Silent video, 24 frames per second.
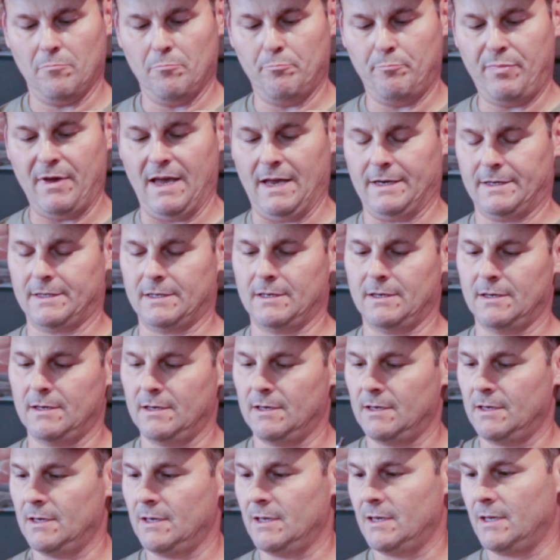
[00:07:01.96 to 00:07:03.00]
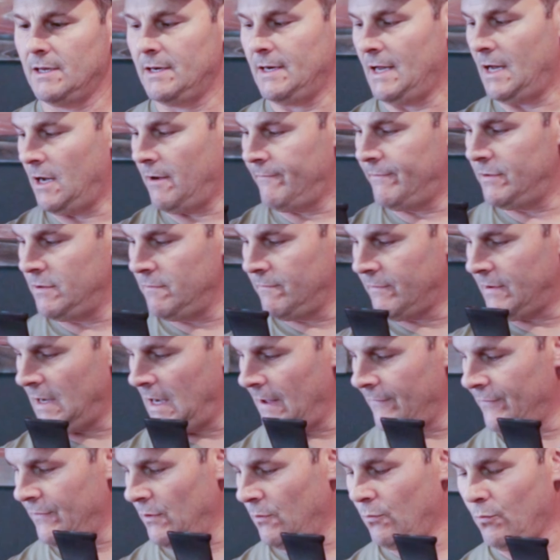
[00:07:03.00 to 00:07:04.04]
bit. Now if you've
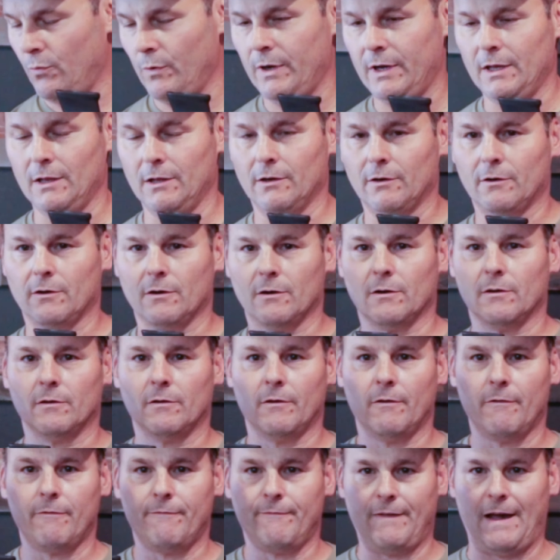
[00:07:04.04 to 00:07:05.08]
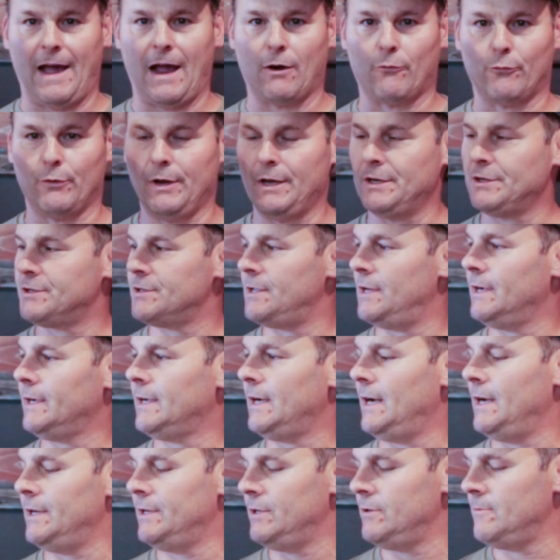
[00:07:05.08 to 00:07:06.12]
got the Wheeler fat wrench like
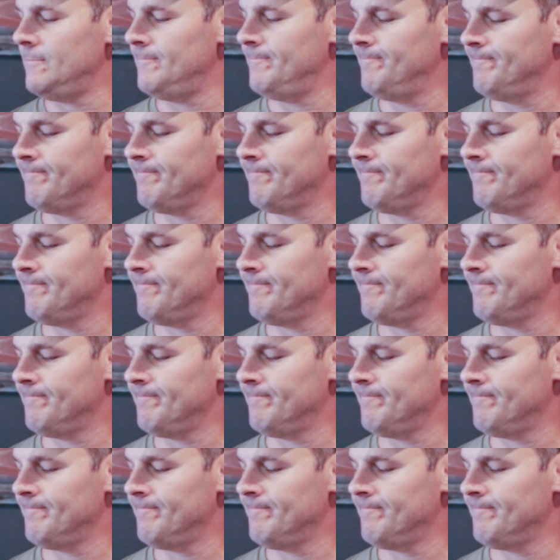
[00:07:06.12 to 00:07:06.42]
I do,